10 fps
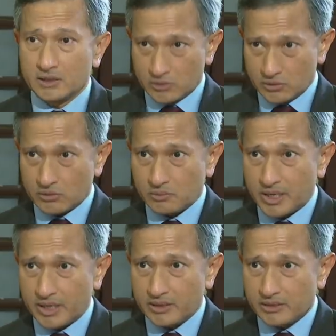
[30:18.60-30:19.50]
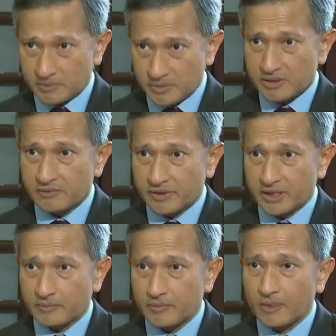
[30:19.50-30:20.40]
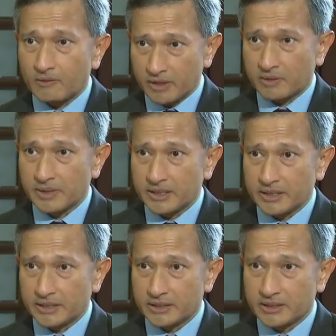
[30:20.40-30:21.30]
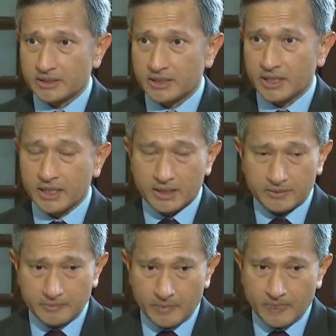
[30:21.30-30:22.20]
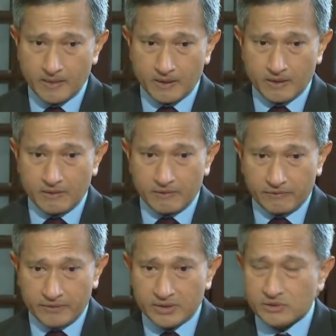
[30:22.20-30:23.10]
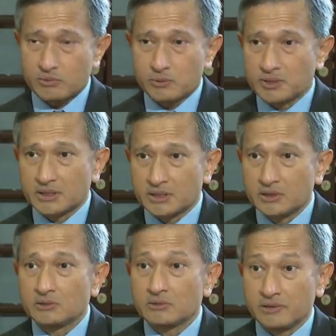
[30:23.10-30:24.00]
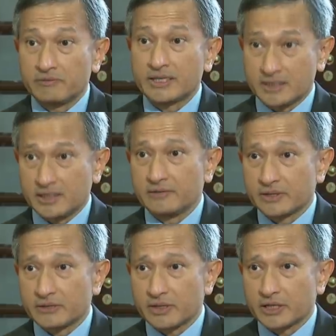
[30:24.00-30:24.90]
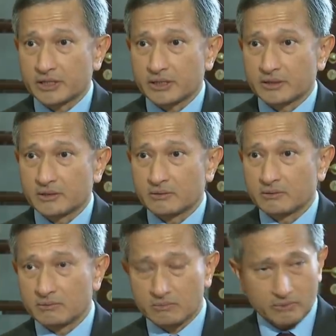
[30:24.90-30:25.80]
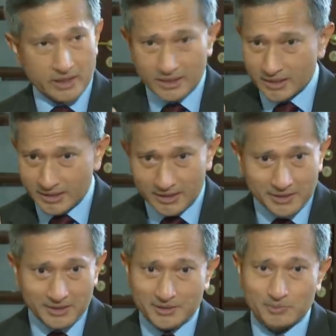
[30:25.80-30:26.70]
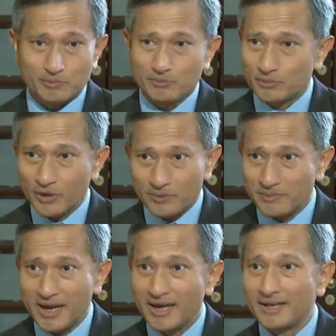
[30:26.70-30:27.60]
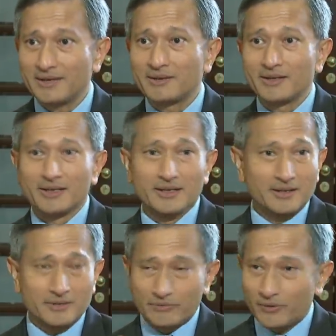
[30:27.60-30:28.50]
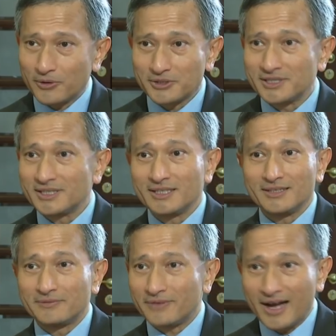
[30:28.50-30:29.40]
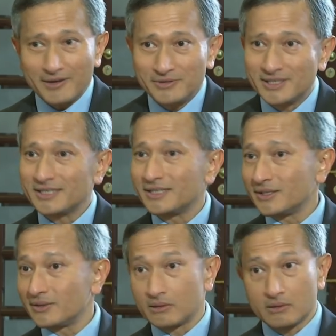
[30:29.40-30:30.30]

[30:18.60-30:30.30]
So my specific recommendations are, first, we will continue to invest in infrastructure, whether it is broadband, four G, five G,